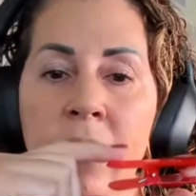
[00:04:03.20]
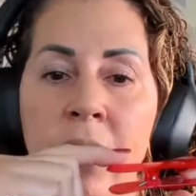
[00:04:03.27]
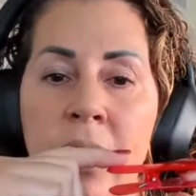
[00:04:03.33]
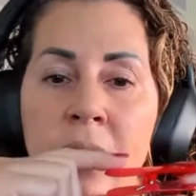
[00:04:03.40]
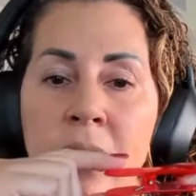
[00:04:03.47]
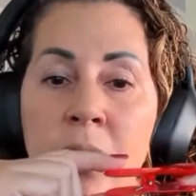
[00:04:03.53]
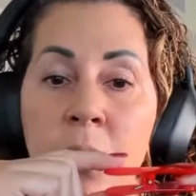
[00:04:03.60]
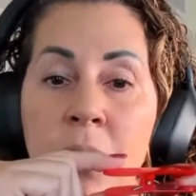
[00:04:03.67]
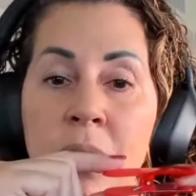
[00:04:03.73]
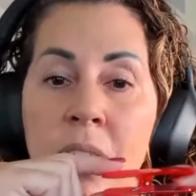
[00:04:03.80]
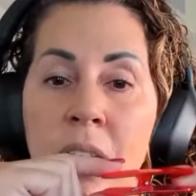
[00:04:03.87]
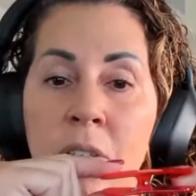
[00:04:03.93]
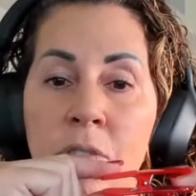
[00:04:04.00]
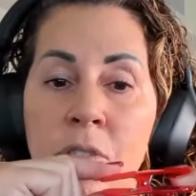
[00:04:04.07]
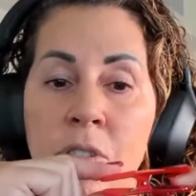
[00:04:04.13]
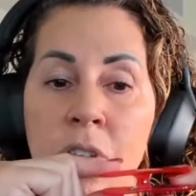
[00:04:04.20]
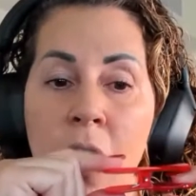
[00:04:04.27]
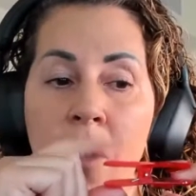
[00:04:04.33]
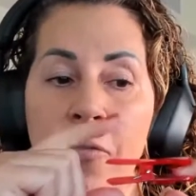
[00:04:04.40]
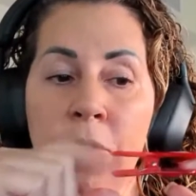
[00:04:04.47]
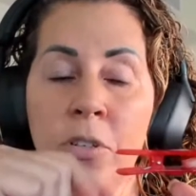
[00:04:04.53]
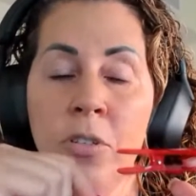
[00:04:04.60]
it so it's a little
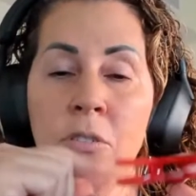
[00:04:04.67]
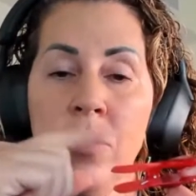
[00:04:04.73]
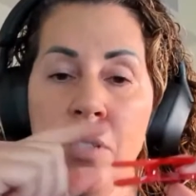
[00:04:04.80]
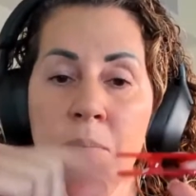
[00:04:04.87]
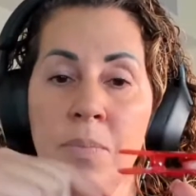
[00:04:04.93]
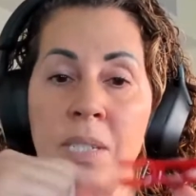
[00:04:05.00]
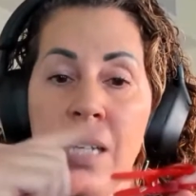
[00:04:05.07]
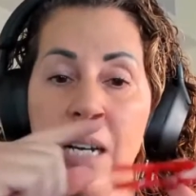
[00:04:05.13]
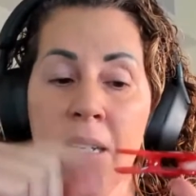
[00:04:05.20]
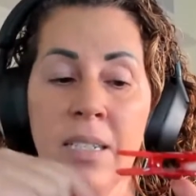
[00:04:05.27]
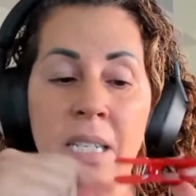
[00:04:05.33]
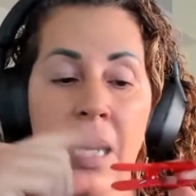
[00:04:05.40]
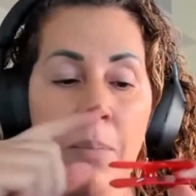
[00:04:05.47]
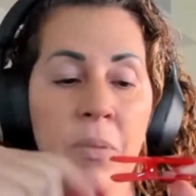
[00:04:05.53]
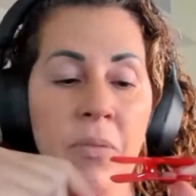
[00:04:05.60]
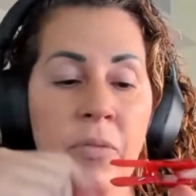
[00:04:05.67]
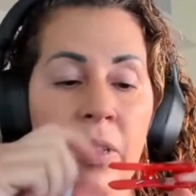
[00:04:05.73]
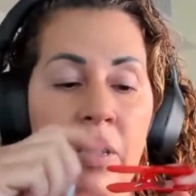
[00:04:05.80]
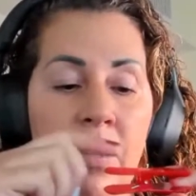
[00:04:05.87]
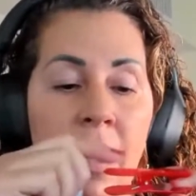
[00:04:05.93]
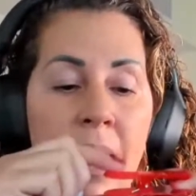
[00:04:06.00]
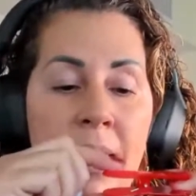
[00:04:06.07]
softer, some duct tape if
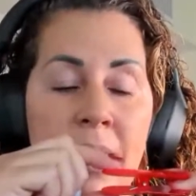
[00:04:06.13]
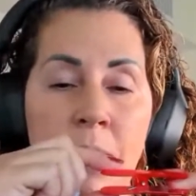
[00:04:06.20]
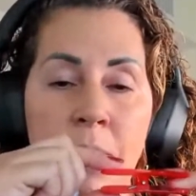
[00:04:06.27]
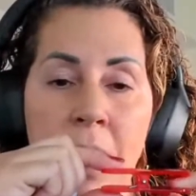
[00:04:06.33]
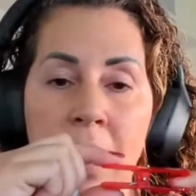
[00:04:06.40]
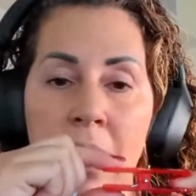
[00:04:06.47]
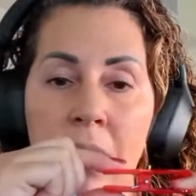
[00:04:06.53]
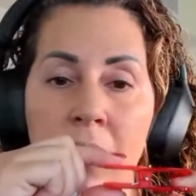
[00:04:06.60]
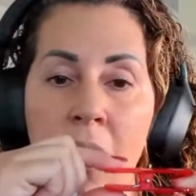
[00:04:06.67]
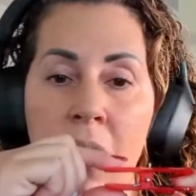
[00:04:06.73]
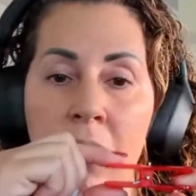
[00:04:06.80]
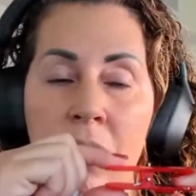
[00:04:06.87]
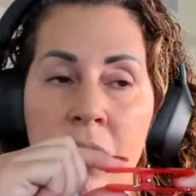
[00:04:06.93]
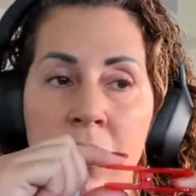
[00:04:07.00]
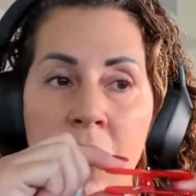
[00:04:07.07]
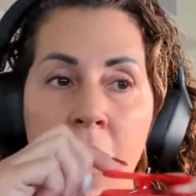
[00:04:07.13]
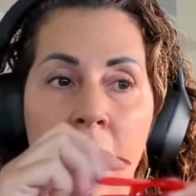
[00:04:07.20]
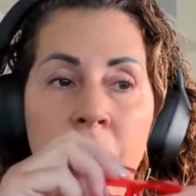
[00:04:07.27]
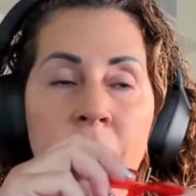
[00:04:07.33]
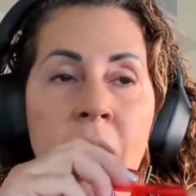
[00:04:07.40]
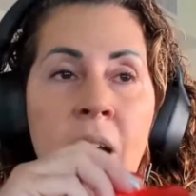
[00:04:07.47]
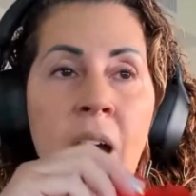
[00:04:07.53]
you'd like to make it a lot soft.